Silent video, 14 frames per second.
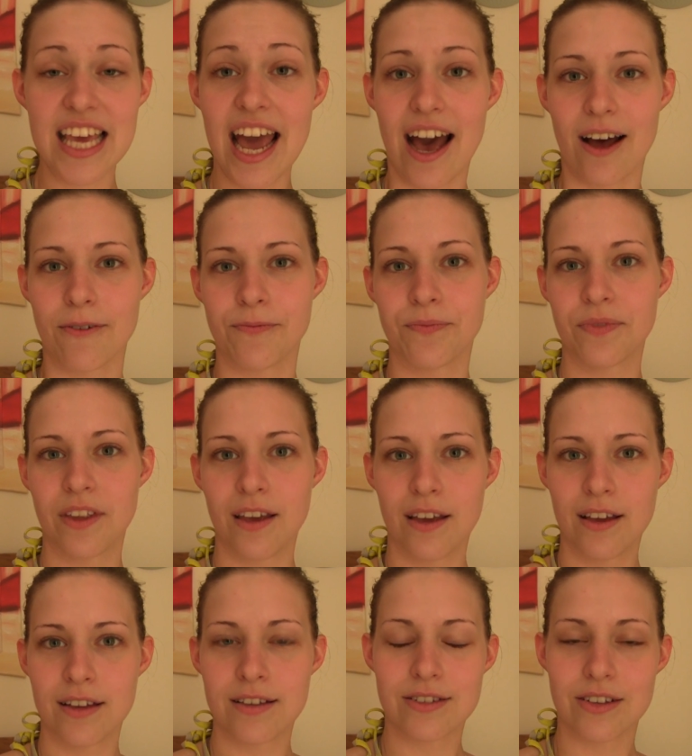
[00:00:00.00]
yeah.
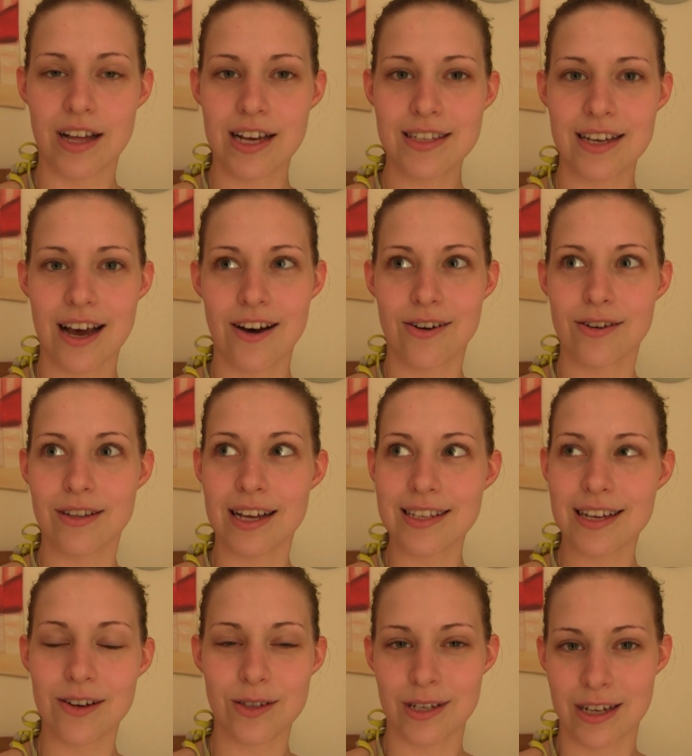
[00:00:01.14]
So that's how
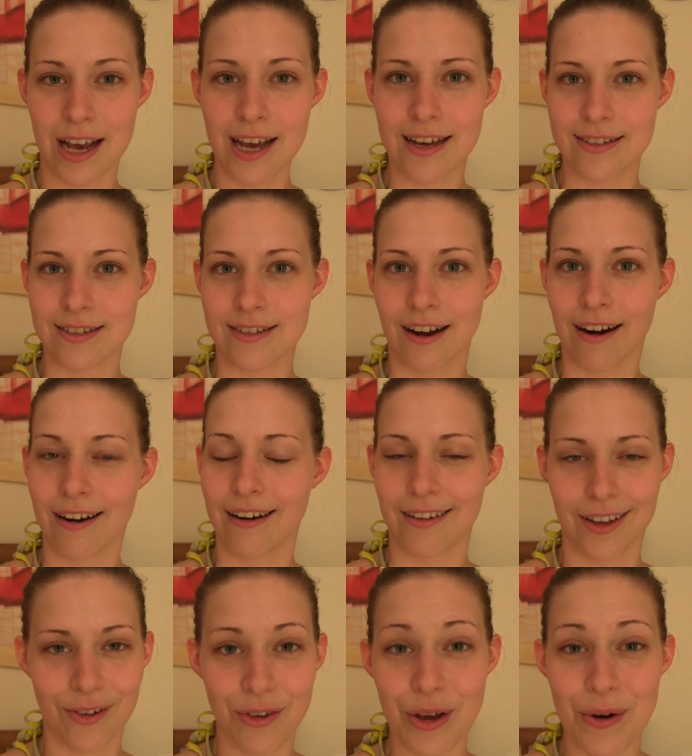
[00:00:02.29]
that's how today has started. I'll
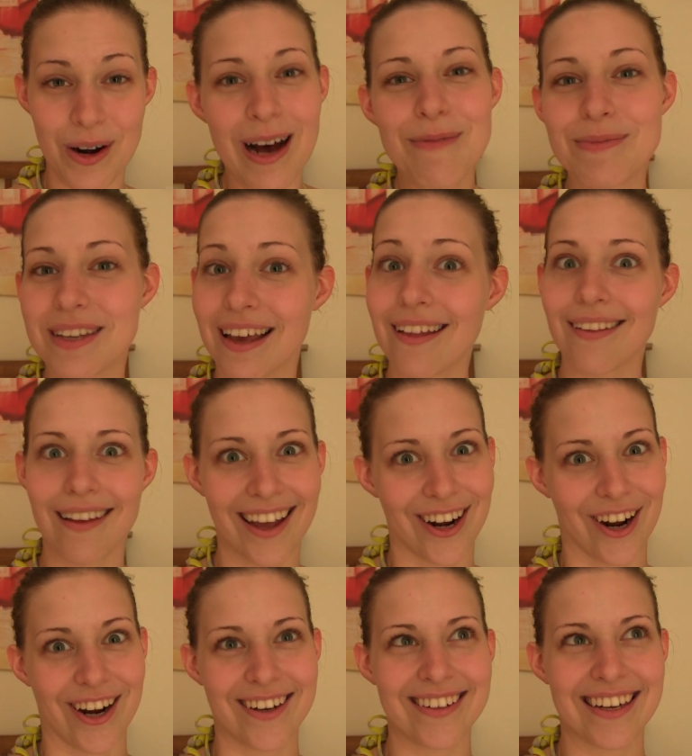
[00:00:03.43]
give you an update
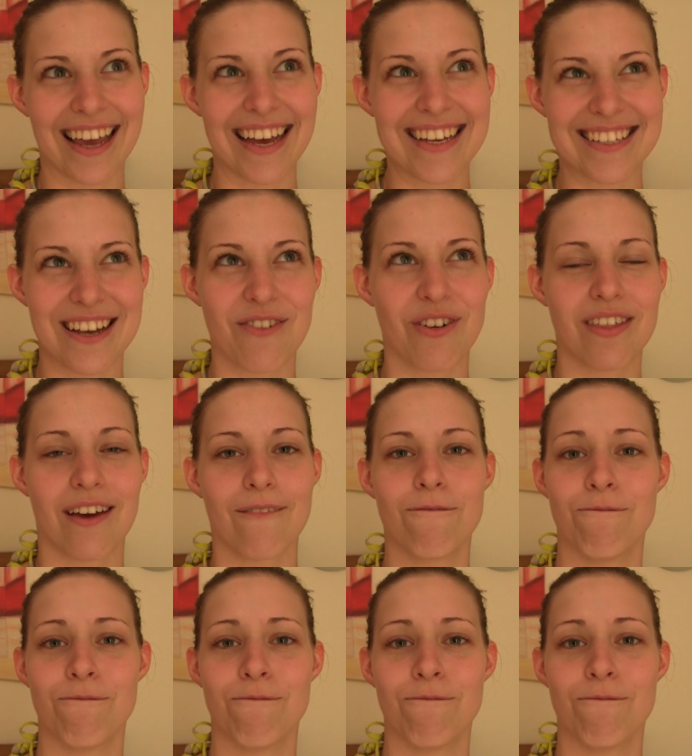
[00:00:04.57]
later in case everything